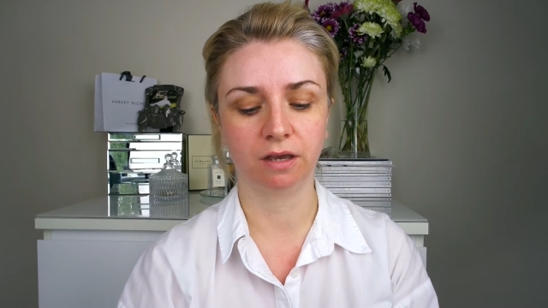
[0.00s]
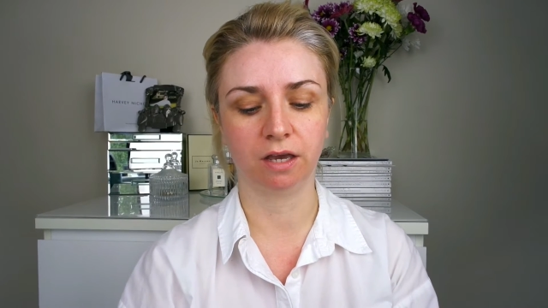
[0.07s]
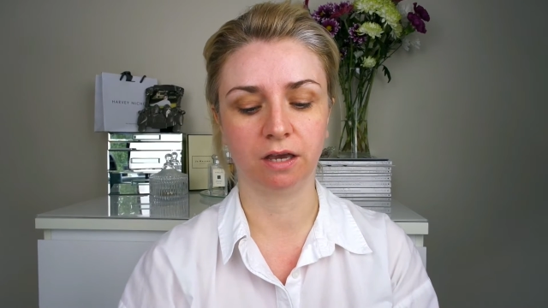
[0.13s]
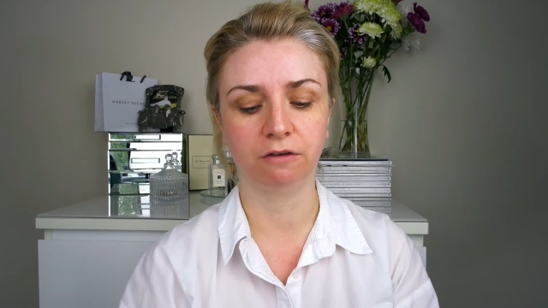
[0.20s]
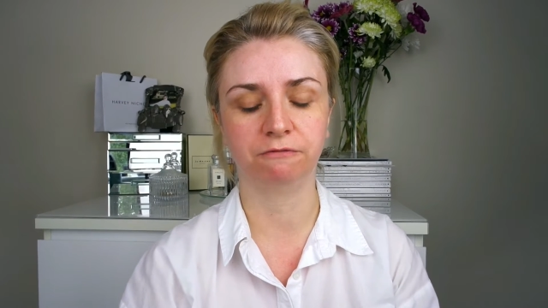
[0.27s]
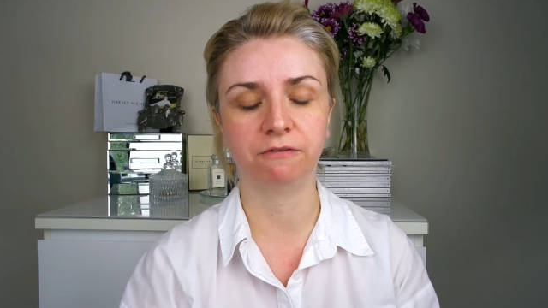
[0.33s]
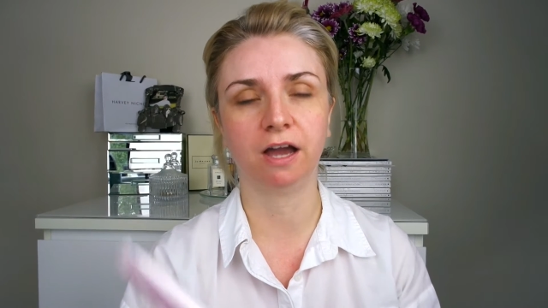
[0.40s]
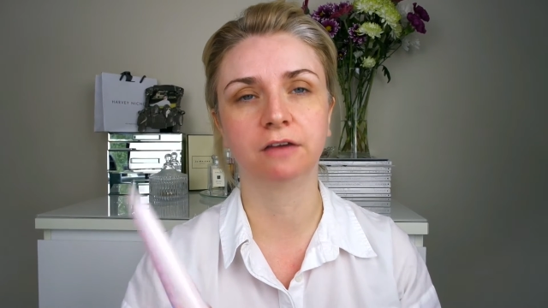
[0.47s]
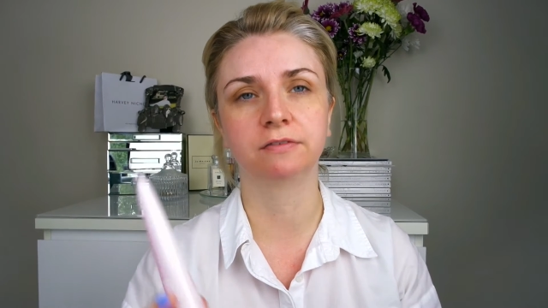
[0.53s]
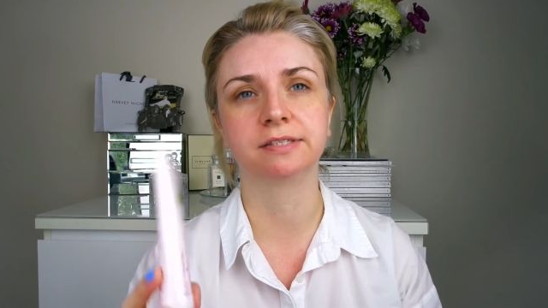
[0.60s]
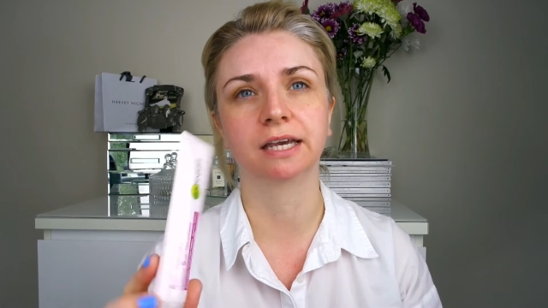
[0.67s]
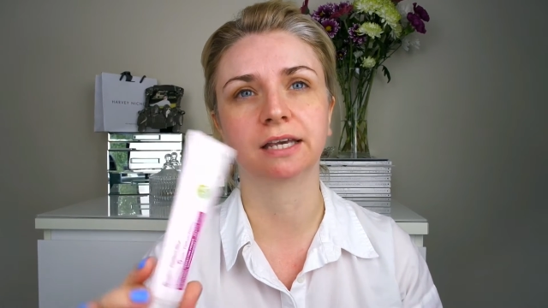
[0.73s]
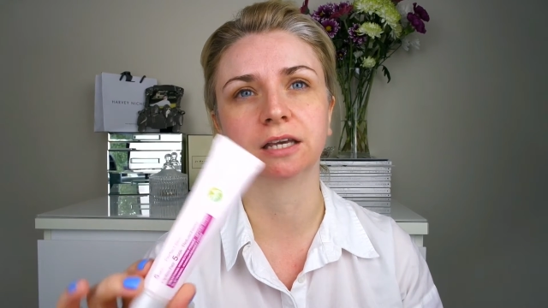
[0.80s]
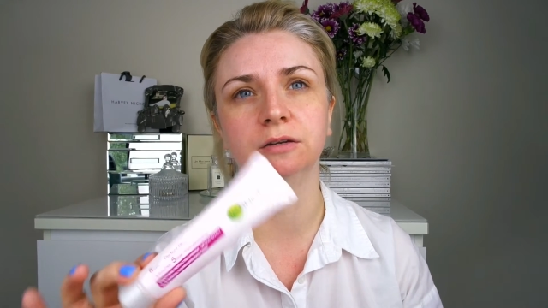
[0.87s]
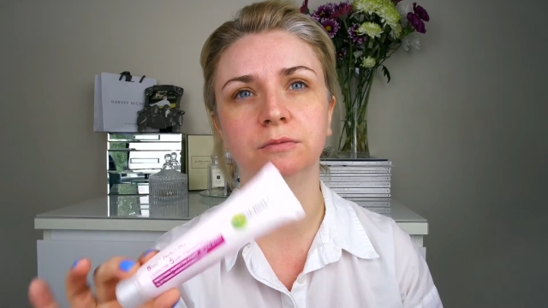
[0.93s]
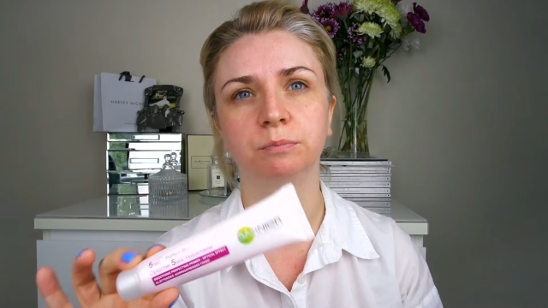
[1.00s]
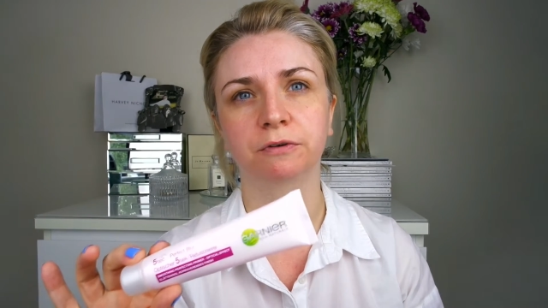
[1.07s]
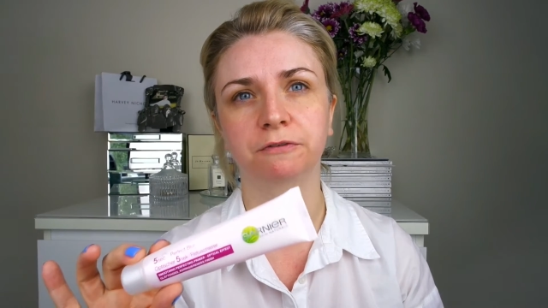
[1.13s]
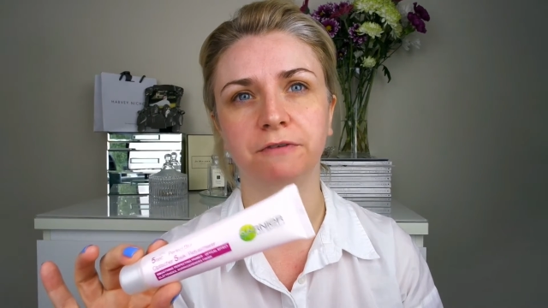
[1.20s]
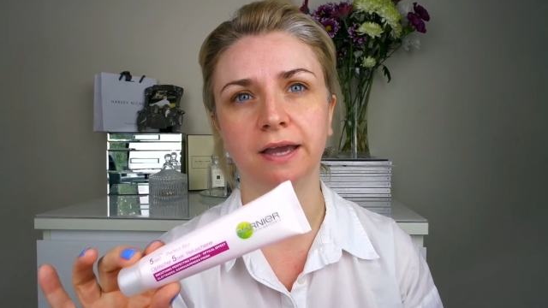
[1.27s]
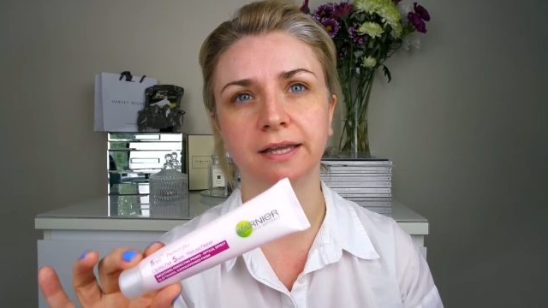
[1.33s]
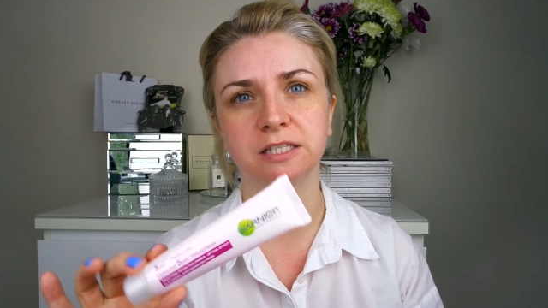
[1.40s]
5-second
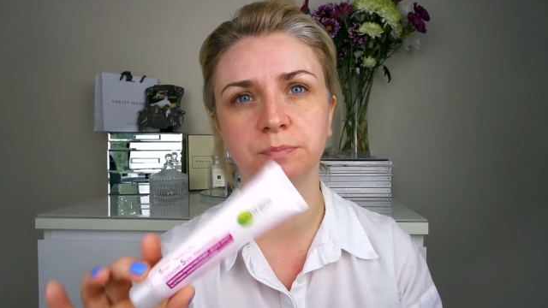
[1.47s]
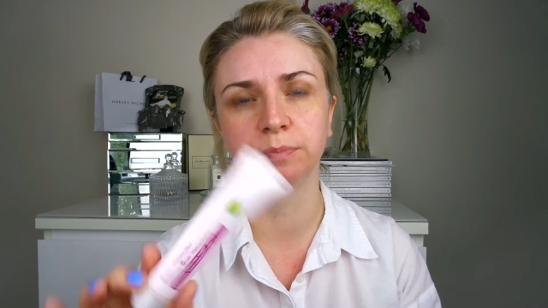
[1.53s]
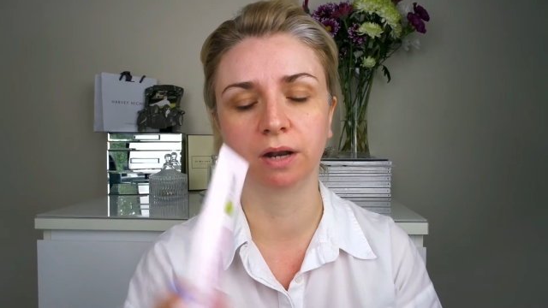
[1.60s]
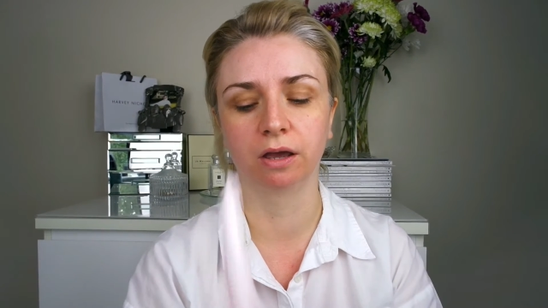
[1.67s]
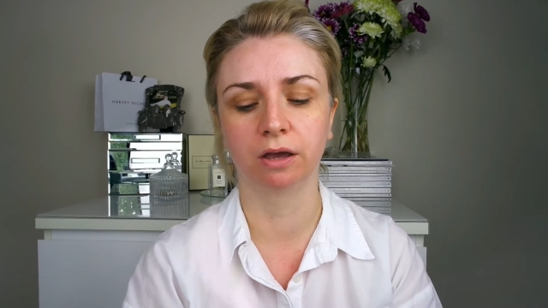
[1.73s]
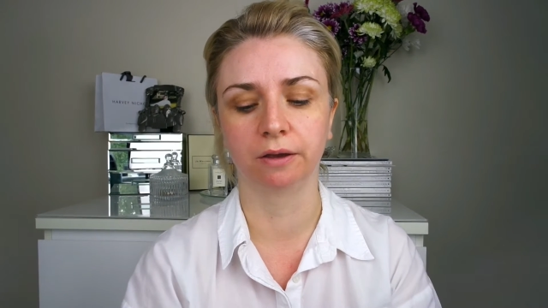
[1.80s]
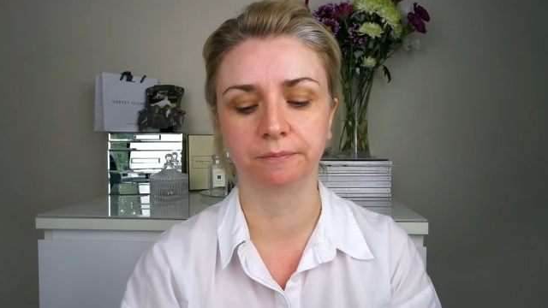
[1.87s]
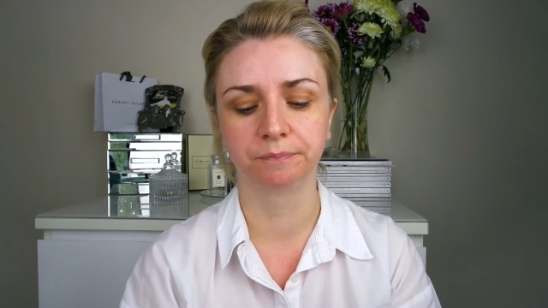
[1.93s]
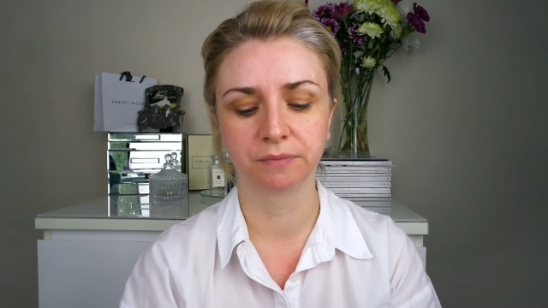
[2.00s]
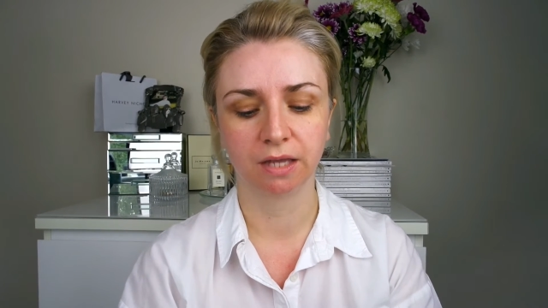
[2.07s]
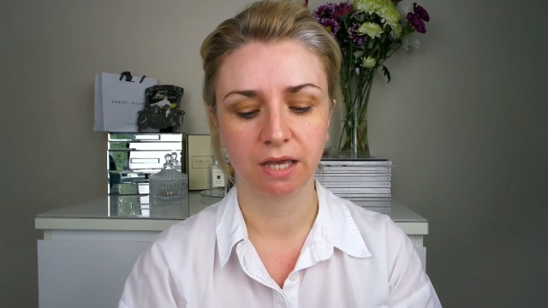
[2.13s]
Perfect Blur.